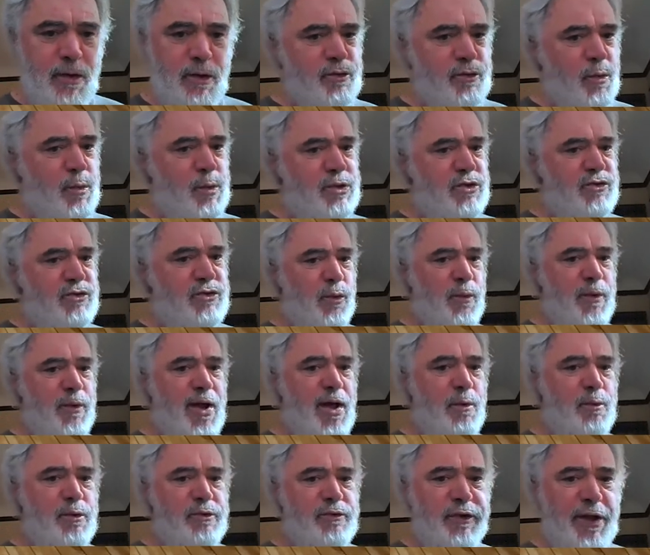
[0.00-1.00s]
So when
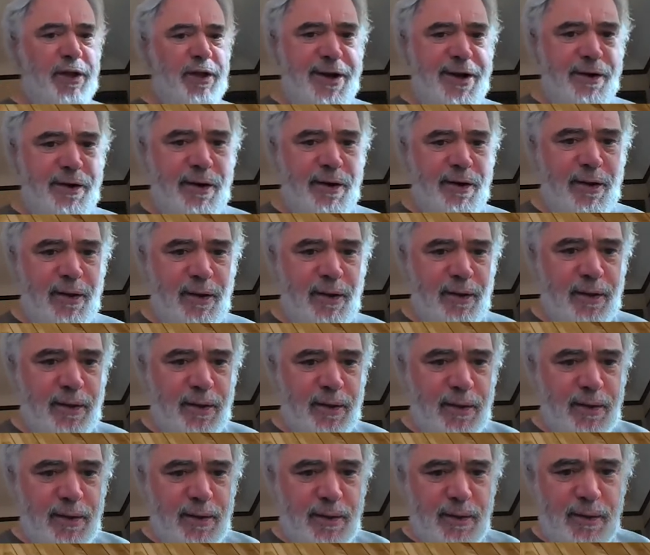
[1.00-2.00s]
Sarrell was later
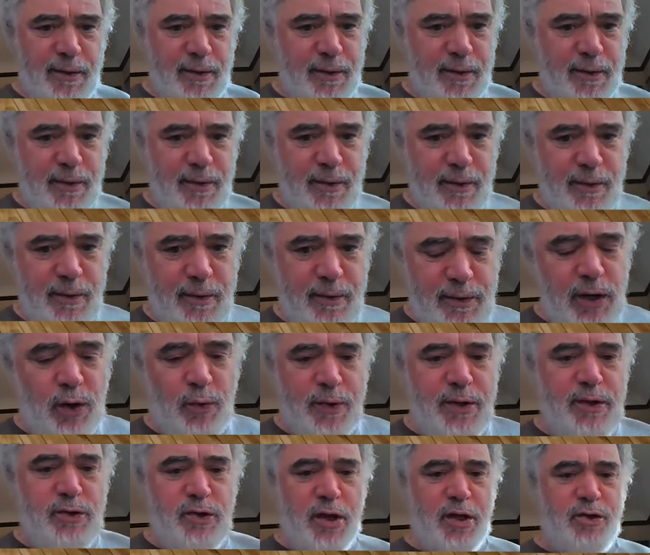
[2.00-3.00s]
you
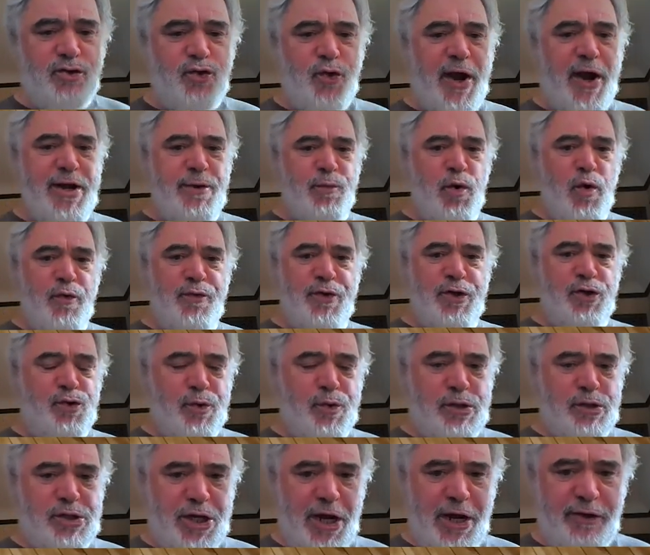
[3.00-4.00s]
know, it, it tried to move
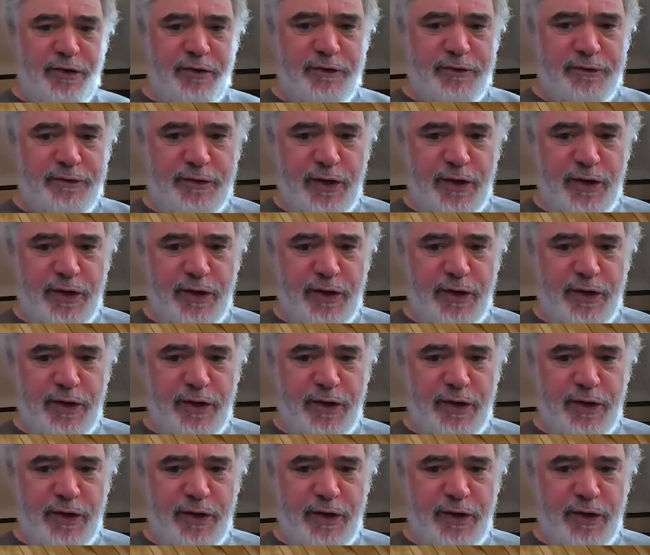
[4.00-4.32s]
into adjacent